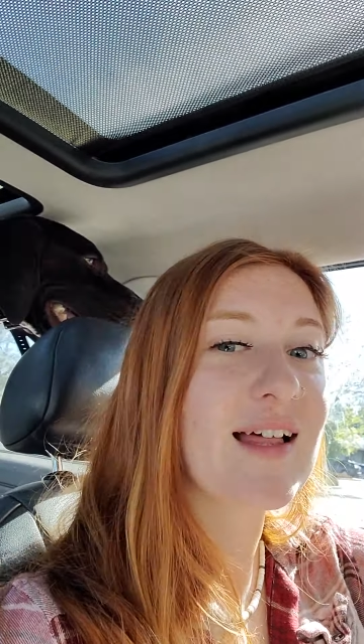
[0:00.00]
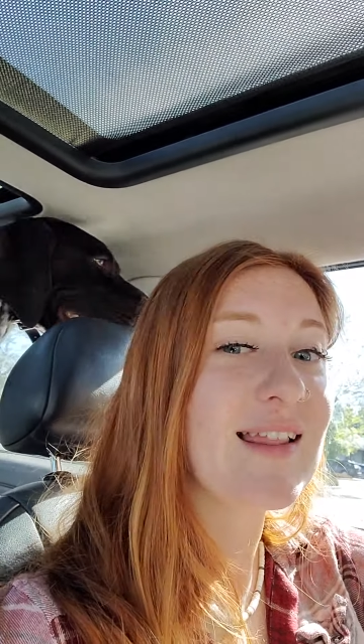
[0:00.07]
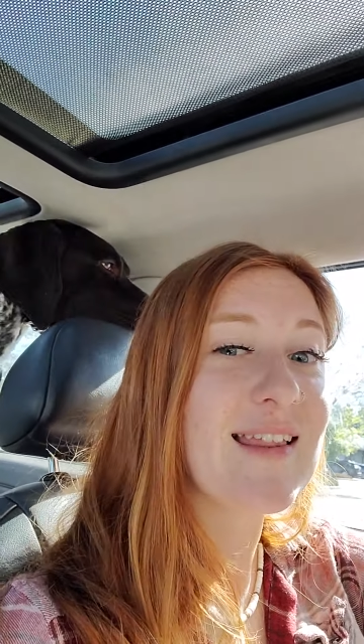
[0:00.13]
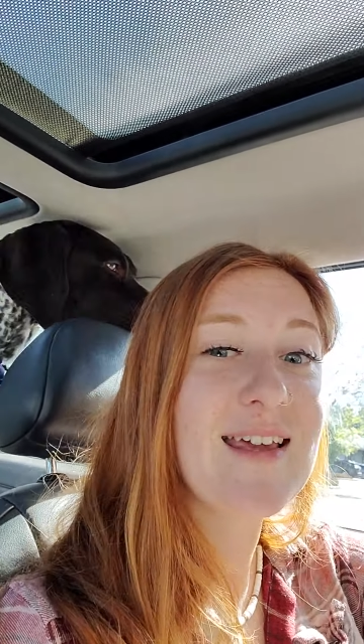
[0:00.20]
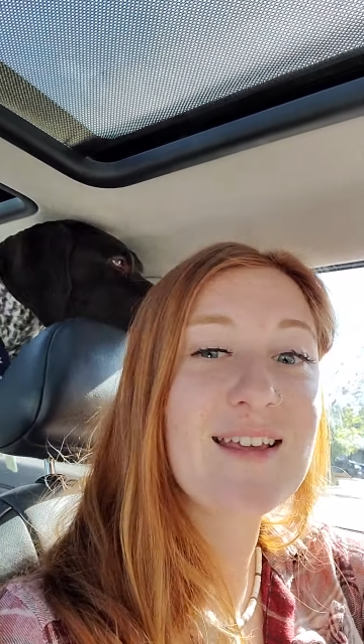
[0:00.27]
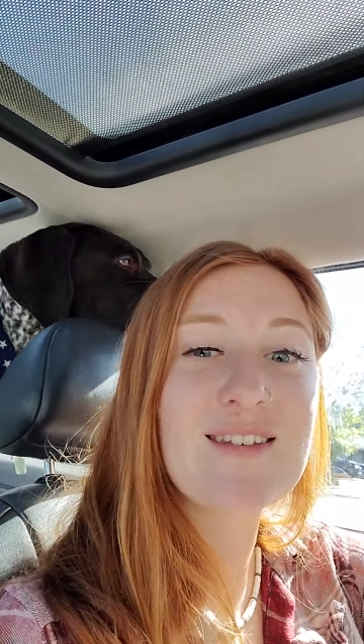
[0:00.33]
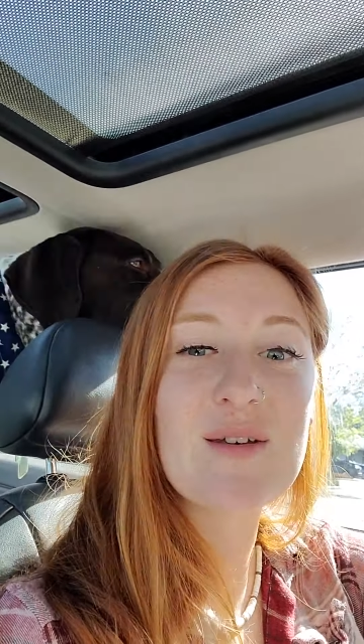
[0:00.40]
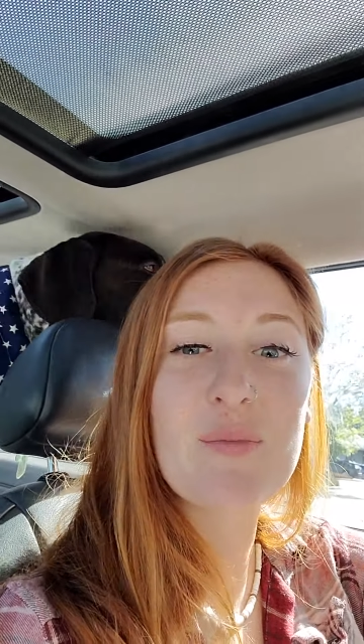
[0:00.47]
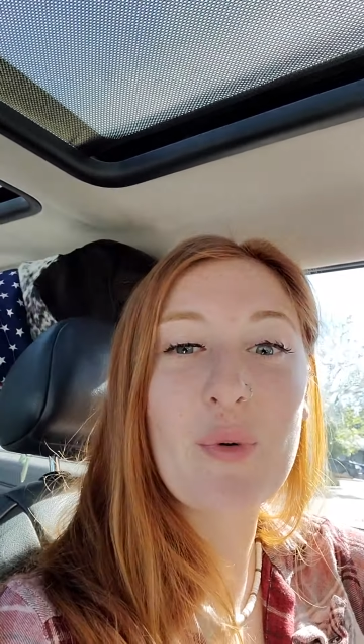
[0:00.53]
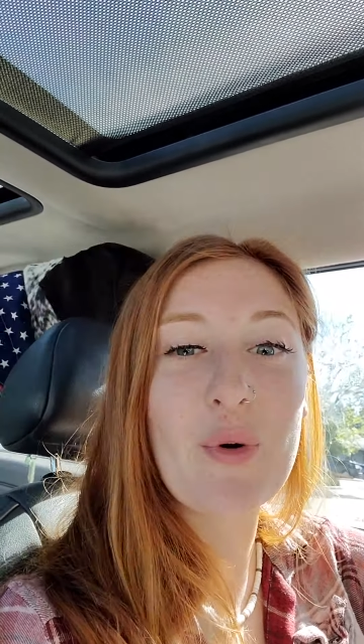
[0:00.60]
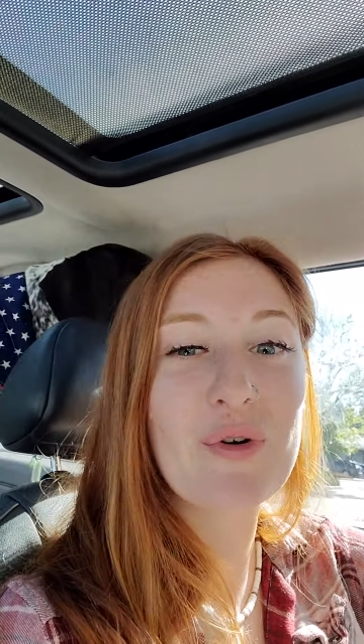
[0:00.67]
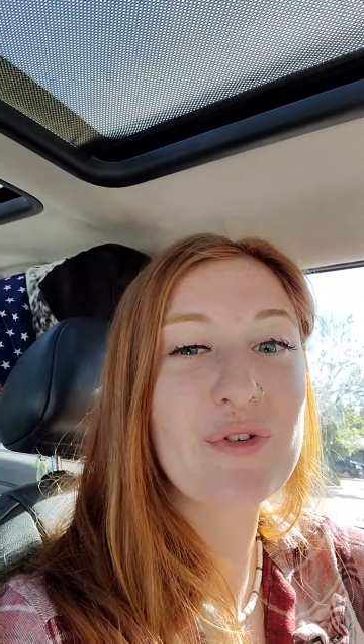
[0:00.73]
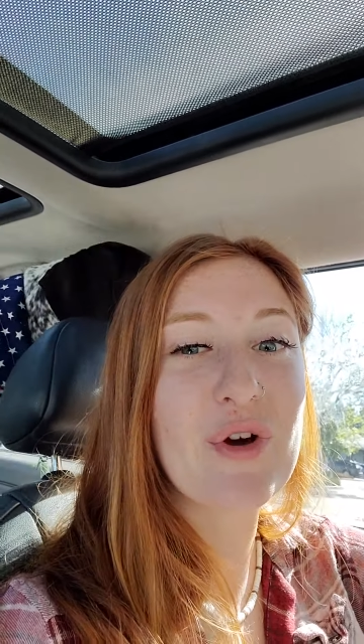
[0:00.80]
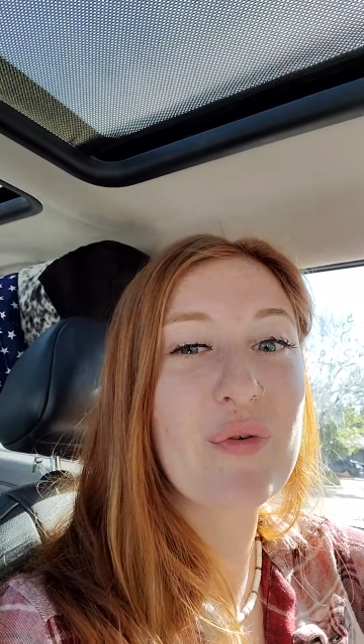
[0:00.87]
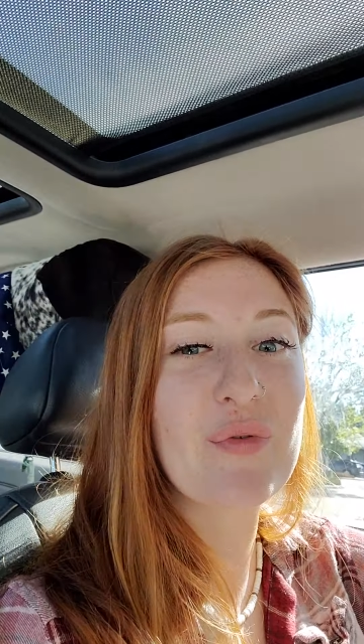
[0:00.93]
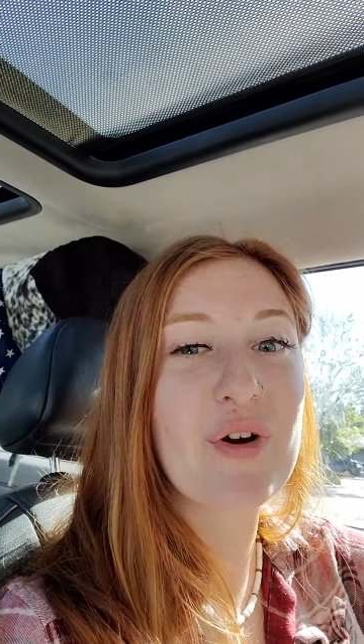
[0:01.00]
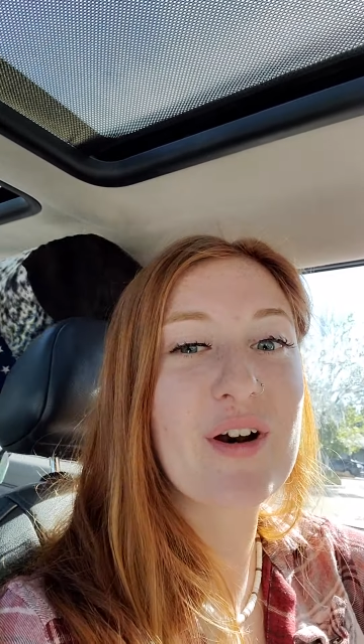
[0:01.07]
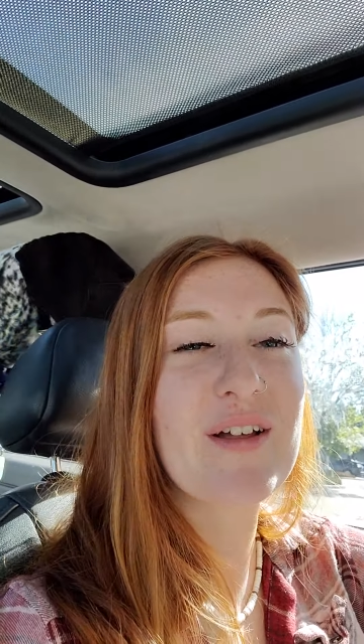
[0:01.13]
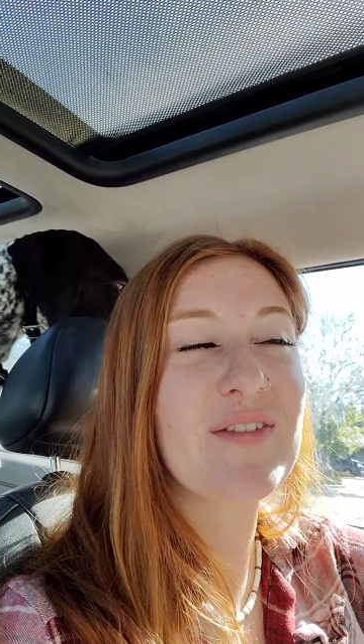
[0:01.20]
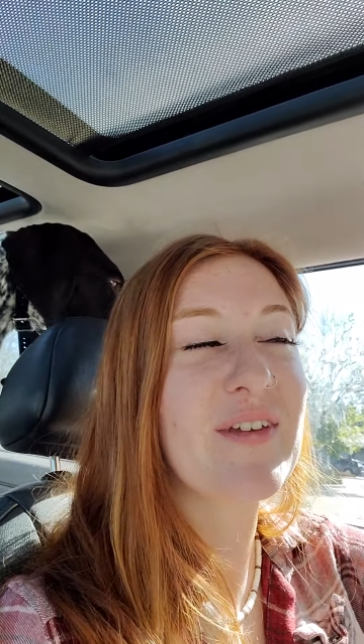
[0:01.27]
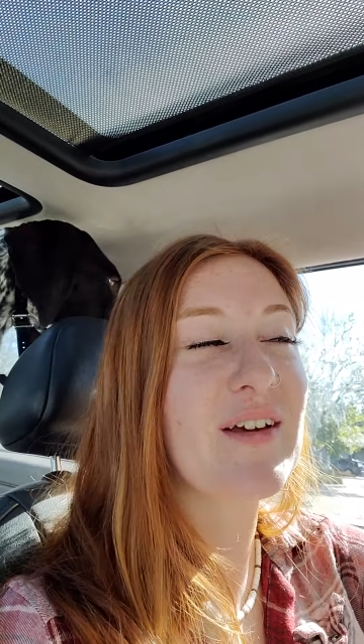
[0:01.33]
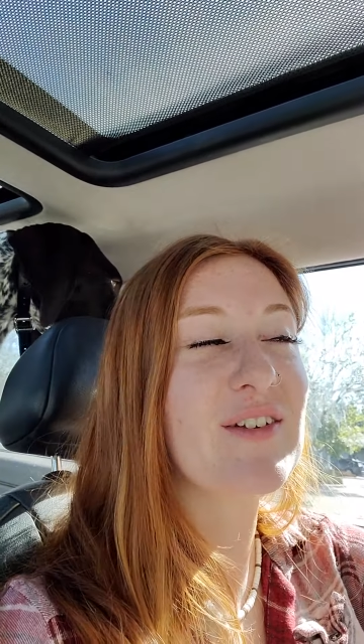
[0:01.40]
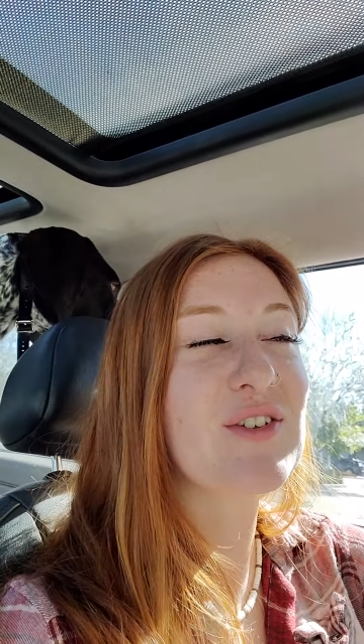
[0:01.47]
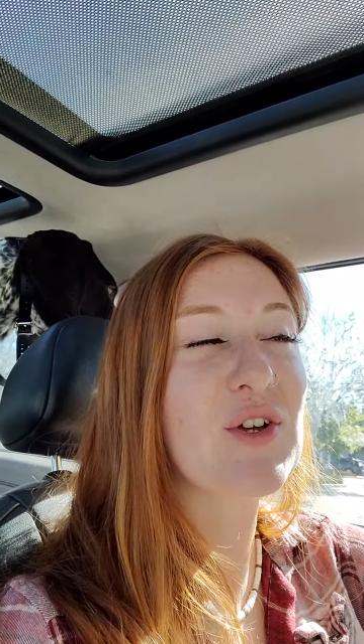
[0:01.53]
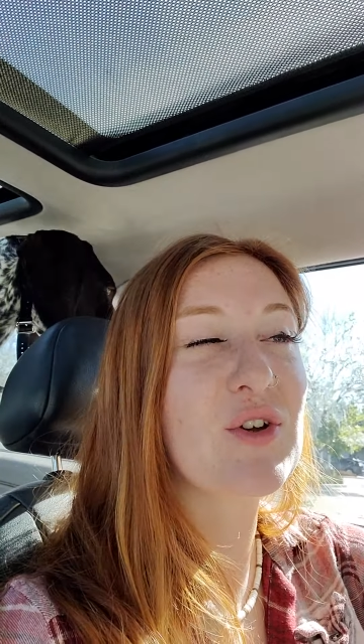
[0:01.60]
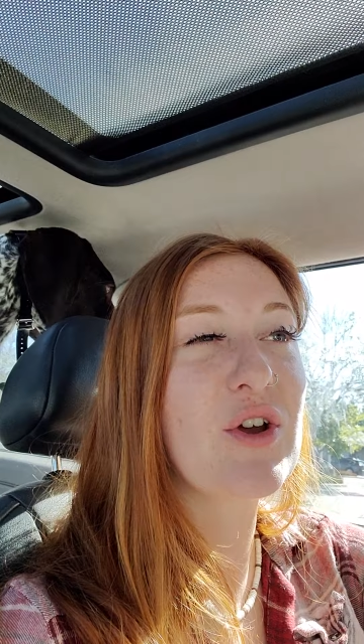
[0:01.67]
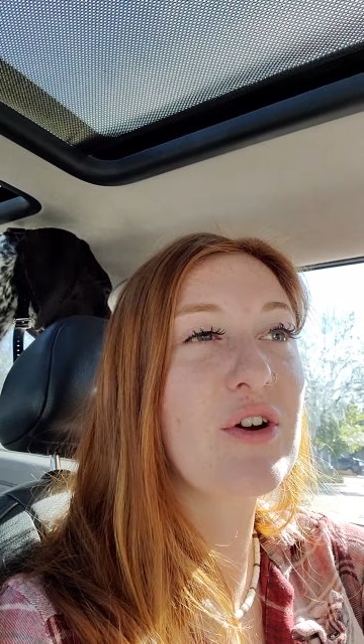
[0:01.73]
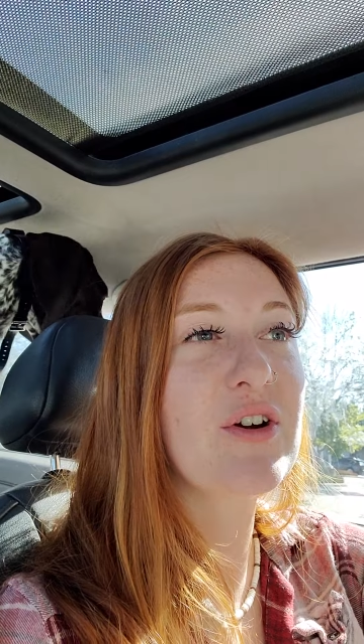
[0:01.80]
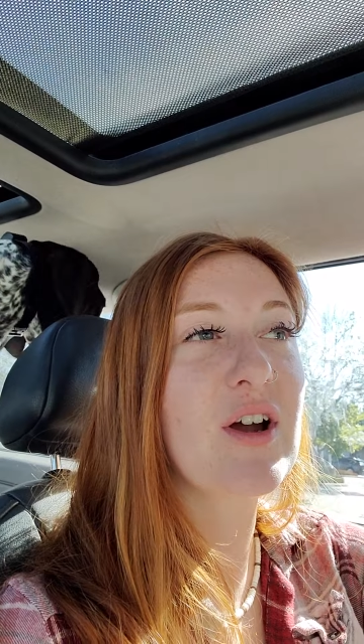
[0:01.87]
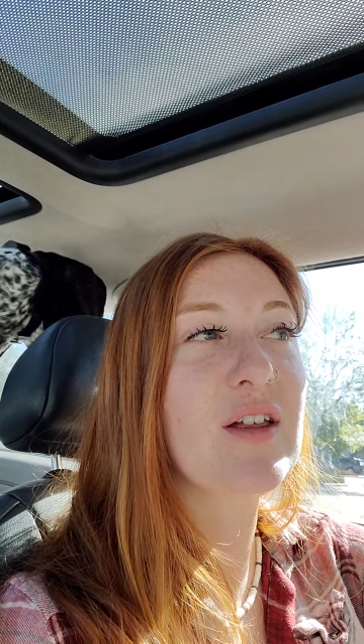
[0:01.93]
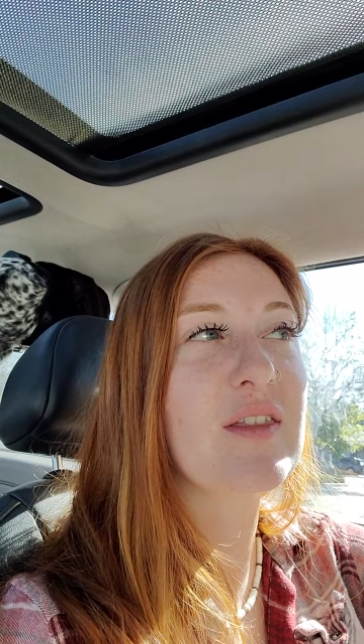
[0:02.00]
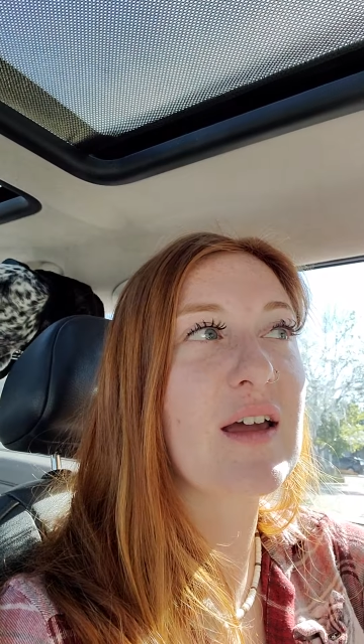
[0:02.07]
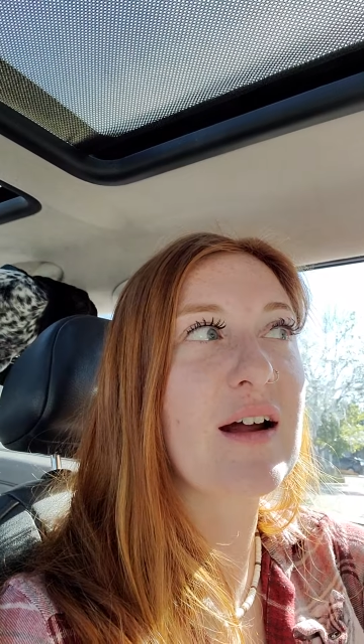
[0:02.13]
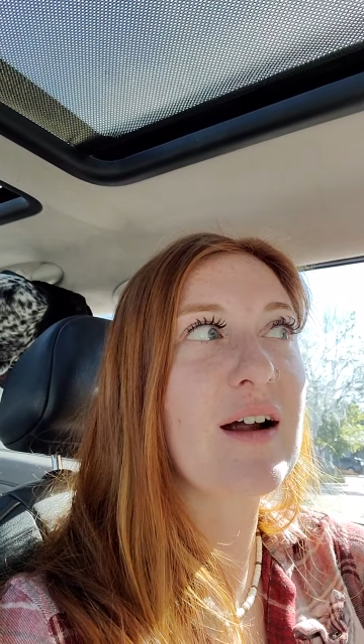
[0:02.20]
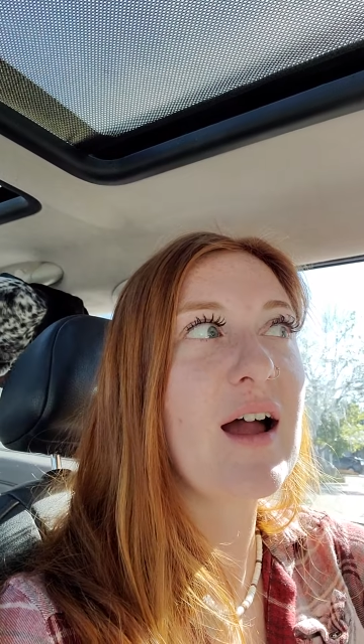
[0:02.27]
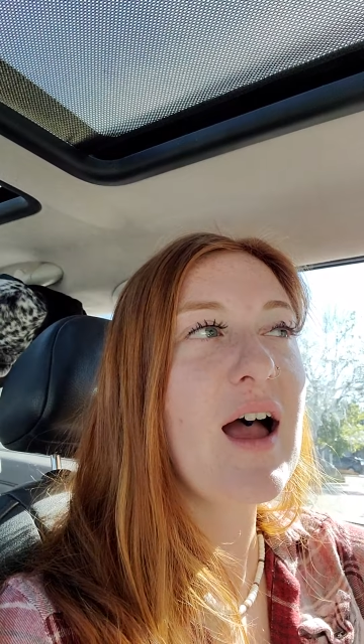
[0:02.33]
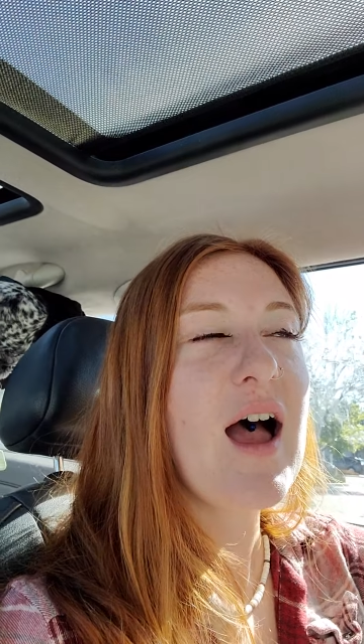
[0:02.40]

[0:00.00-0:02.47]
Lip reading: leaks and pours over anything, so you're good there.